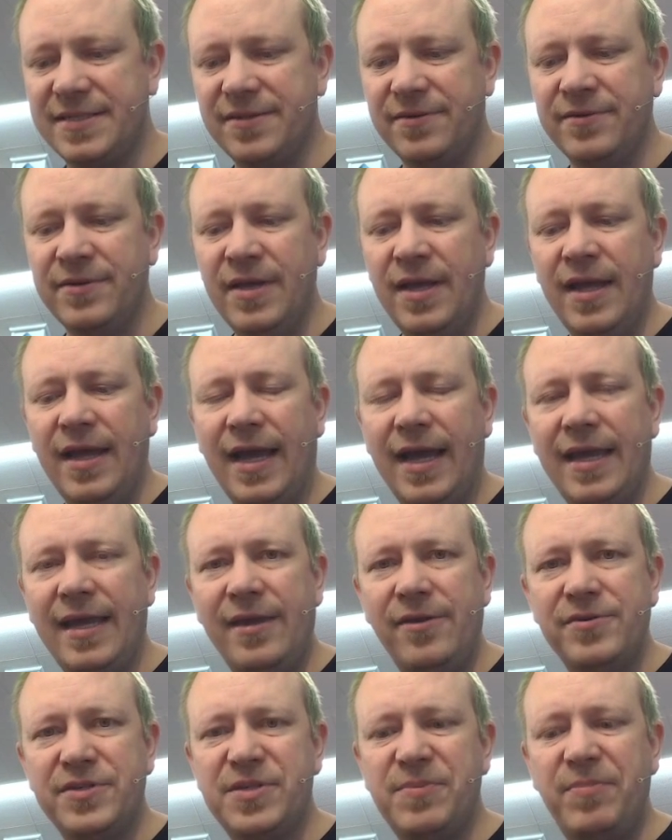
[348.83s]
So I
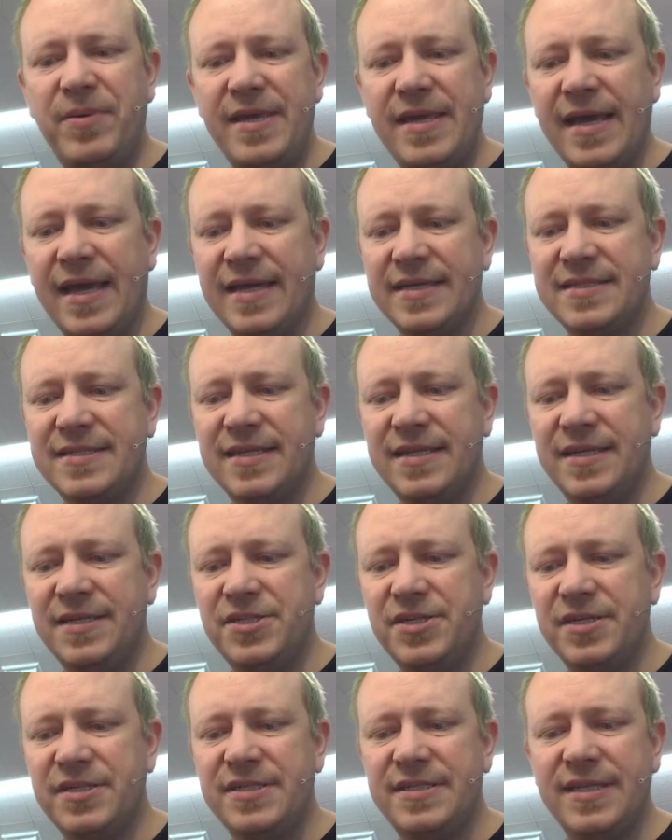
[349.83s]
used PS
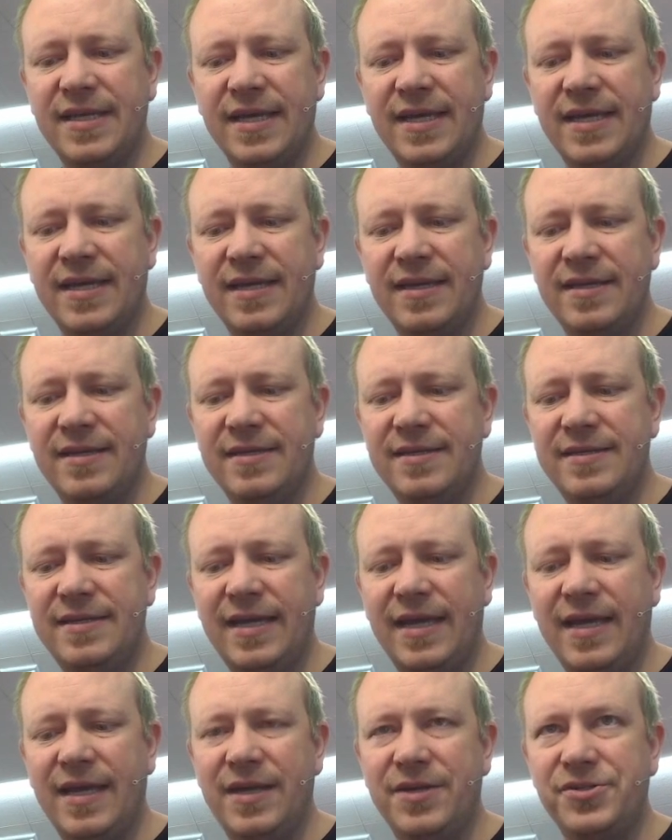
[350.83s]
and just uh,
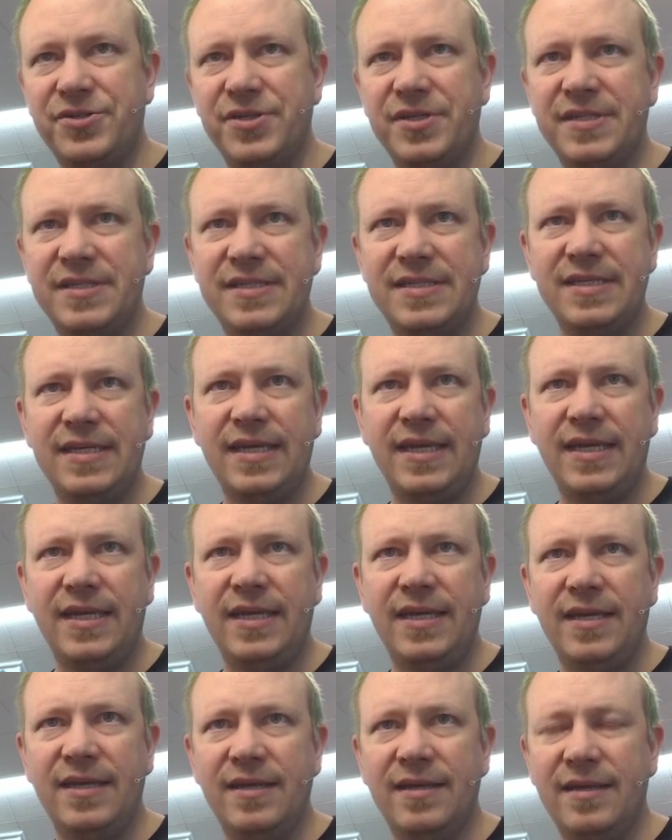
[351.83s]
dash
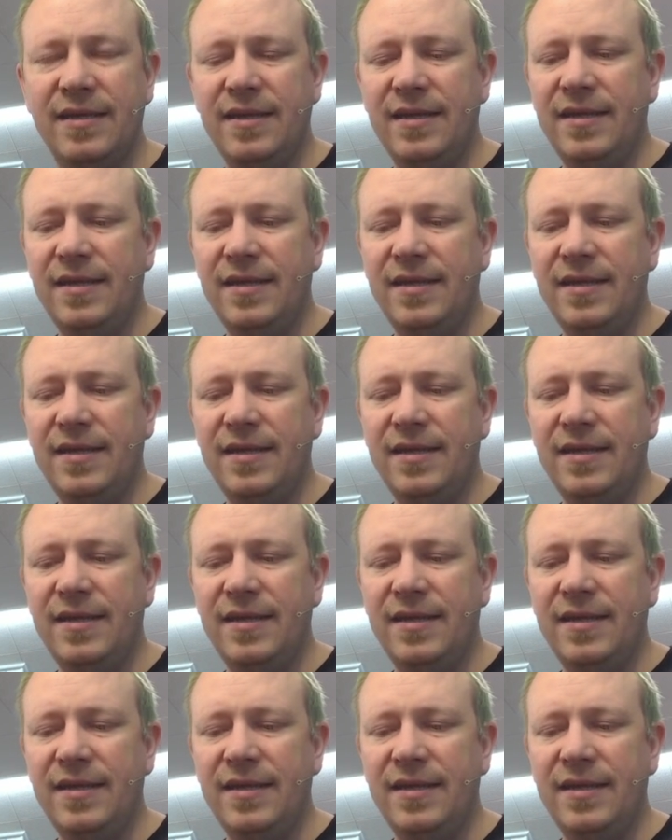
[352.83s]
C